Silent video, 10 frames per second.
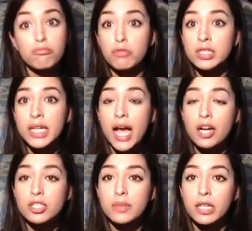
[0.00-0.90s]
one day
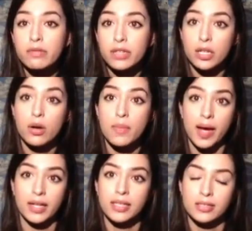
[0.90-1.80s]
actually make a video
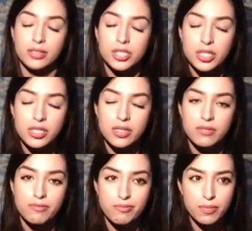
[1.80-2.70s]
about it.
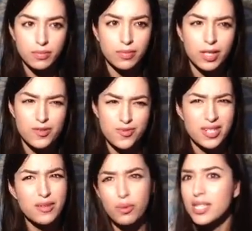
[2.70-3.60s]
It
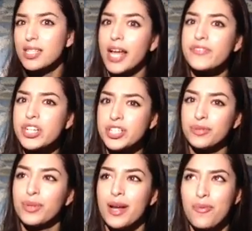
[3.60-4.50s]
really was life-changing
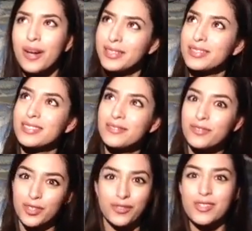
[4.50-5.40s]
when I went
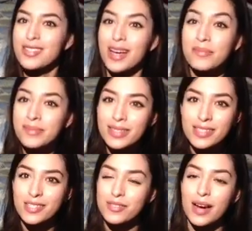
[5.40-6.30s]
for the first time in
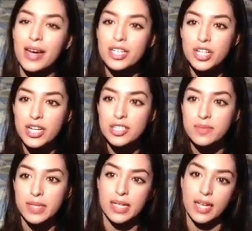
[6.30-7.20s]
6th grade. It changed
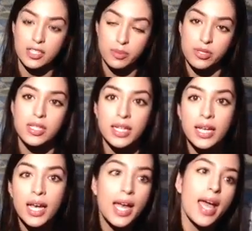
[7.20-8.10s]
me as a person,
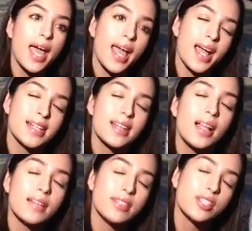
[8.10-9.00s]
and I
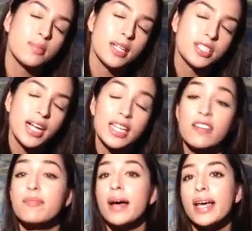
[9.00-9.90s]
love it so much, and I
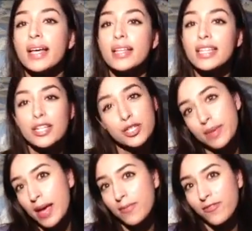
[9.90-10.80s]
love my leadership
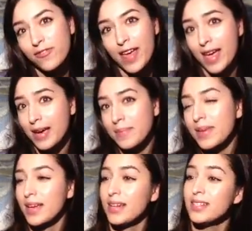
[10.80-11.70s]
camp fam,
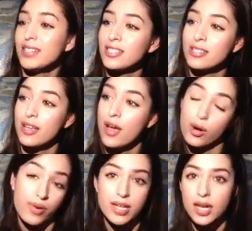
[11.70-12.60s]
and it's a
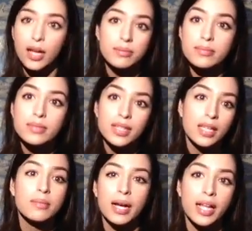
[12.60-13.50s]
great time
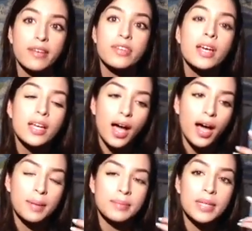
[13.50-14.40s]
in my life.
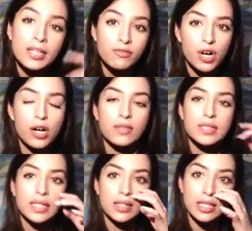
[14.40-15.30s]
I'm
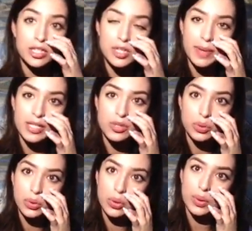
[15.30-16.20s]
involved in leadership at
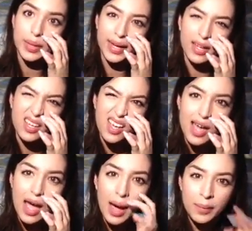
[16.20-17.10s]
school. Like,
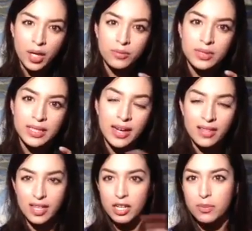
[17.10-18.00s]
I'm not really an
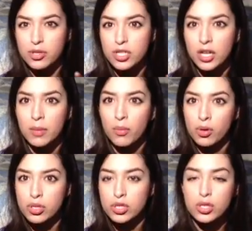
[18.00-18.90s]
athletic person. I'm
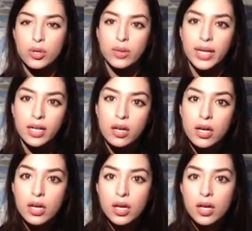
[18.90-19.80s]
more so like
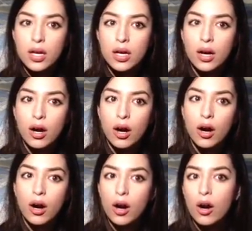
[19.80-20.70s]

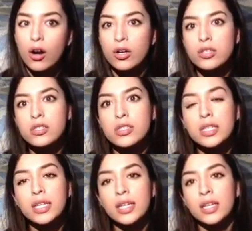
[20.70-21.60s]

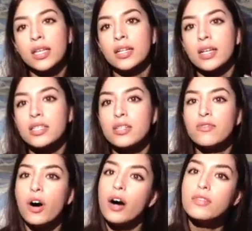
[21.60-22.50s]
artsy, and then gets
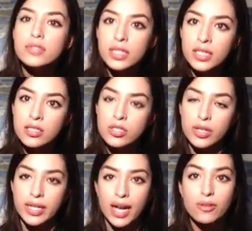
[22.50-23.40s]
involved in
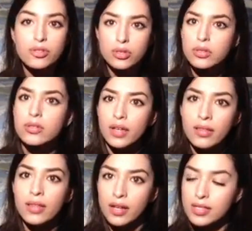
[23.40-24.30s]
student council
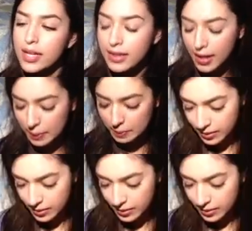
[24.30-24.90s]
and things like that.